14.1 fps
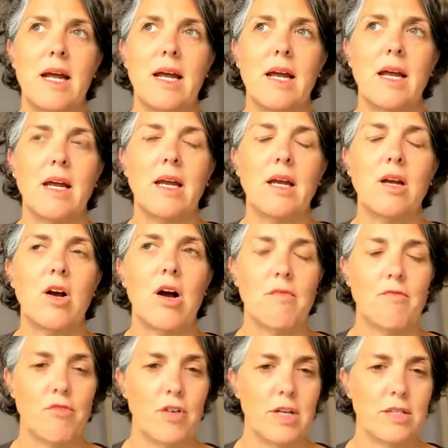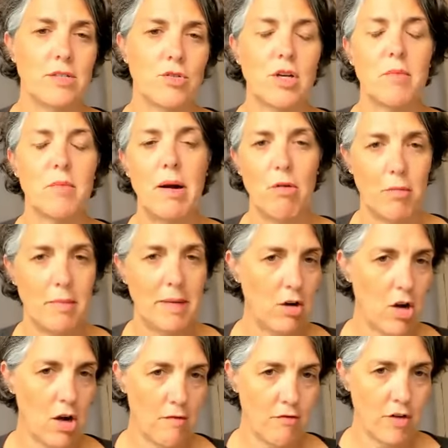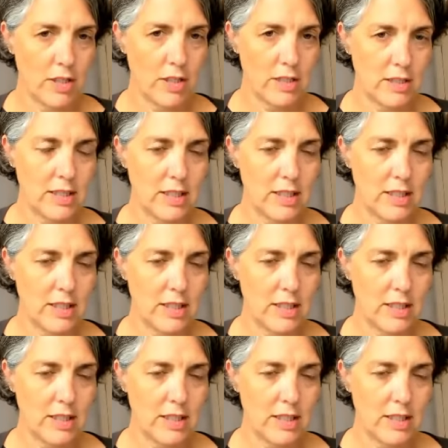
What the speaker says: a conference or an empowerment conference,